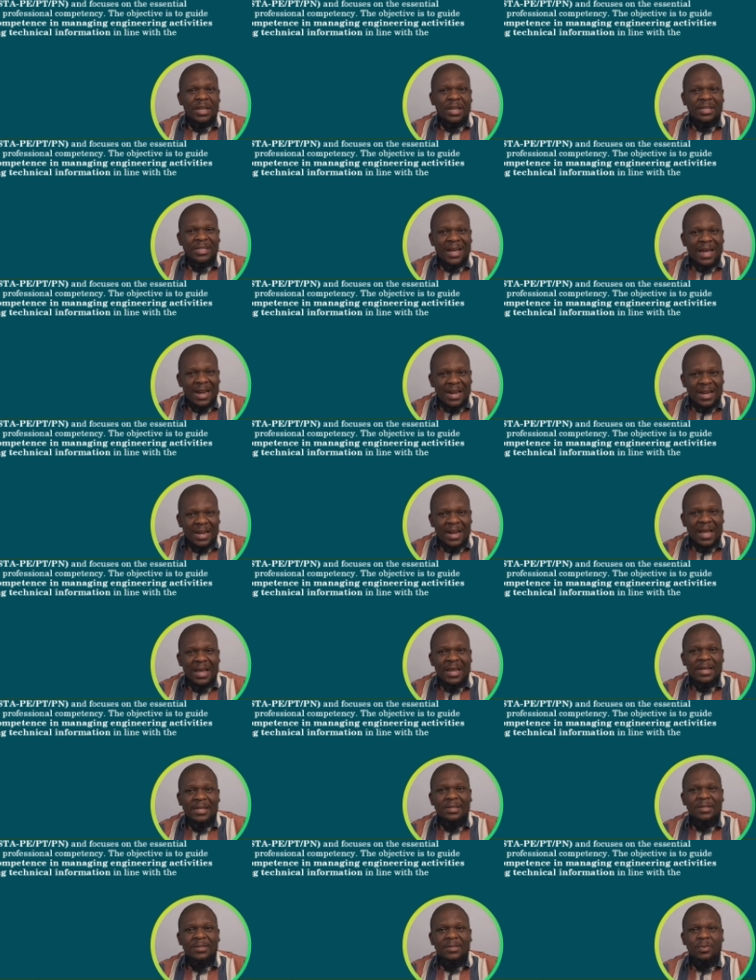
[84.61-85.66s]
It
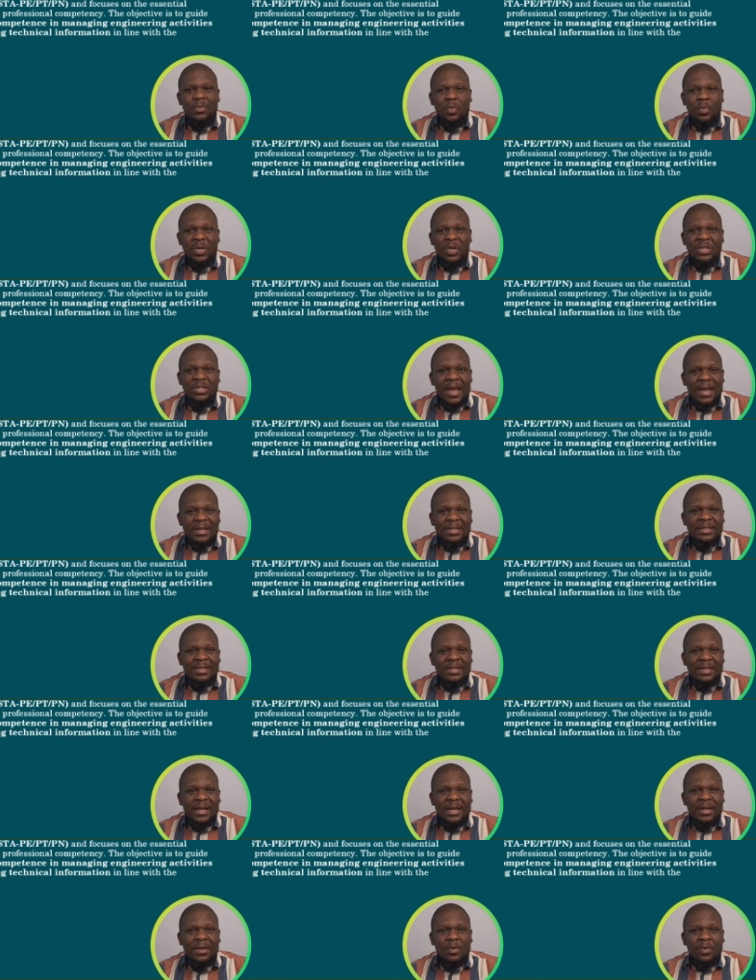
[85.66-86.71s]
aligns with
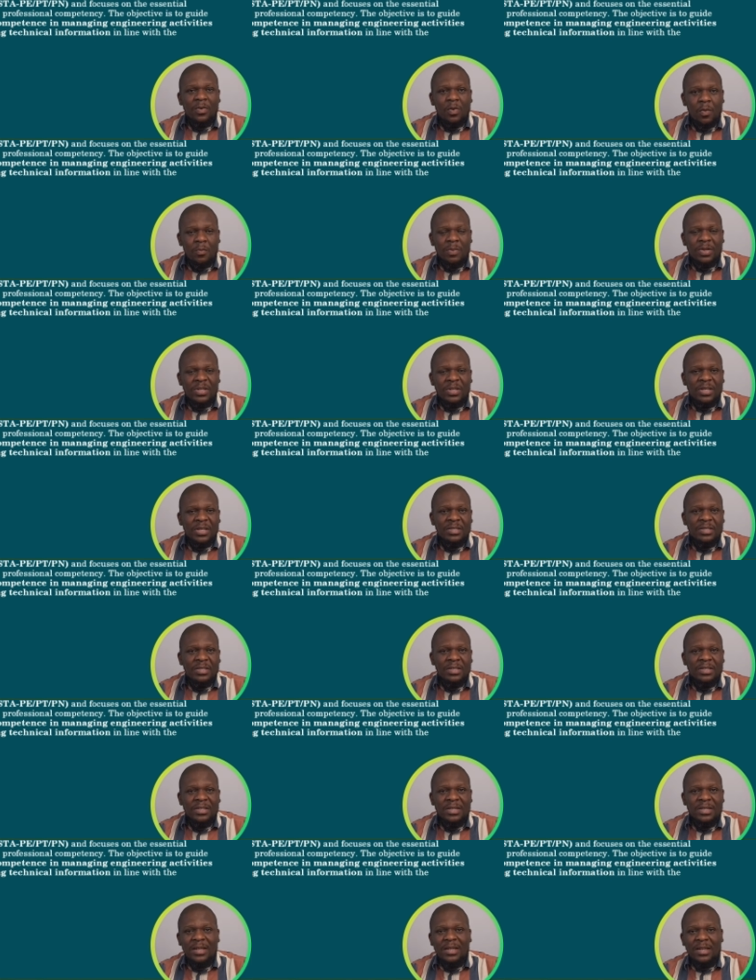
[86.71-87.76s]
ECSA competency
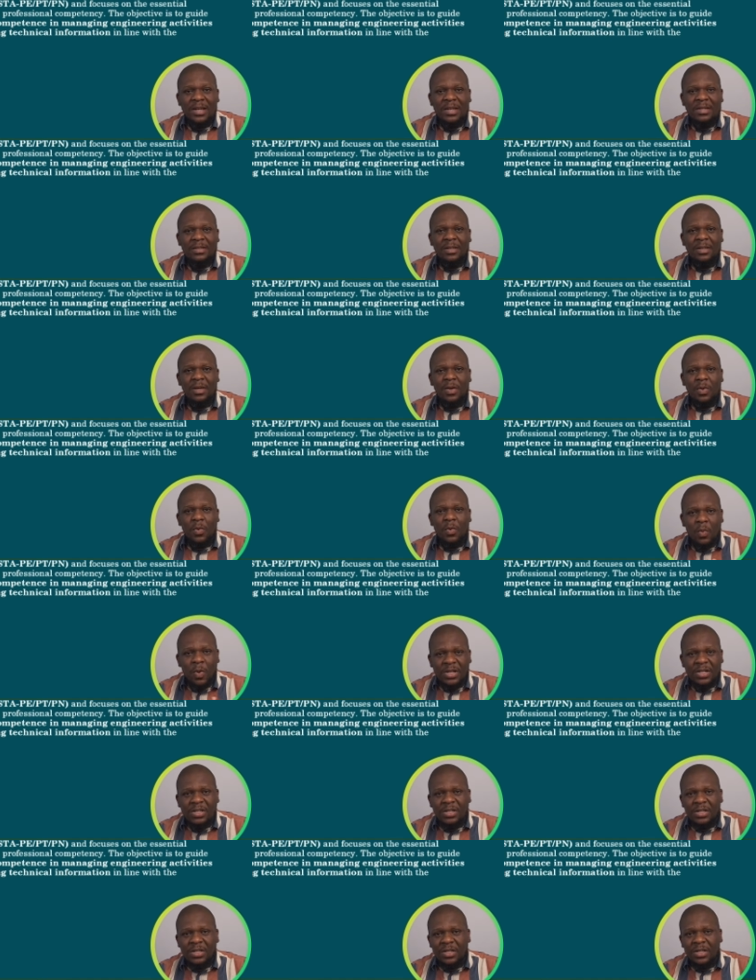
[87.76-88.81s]
standard,
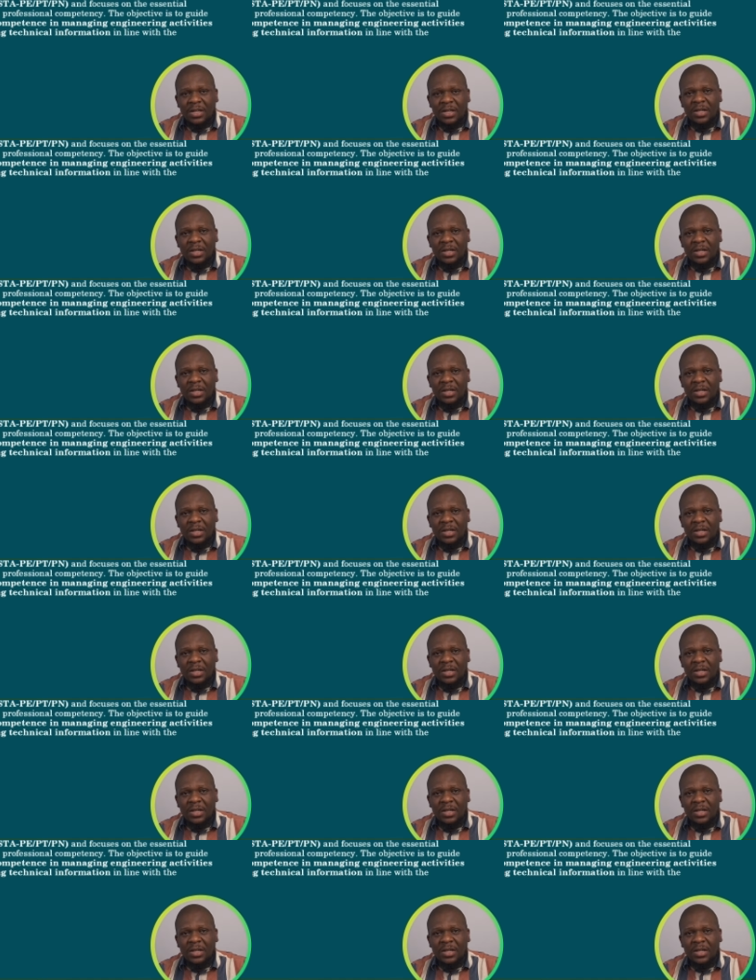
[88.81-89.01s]
which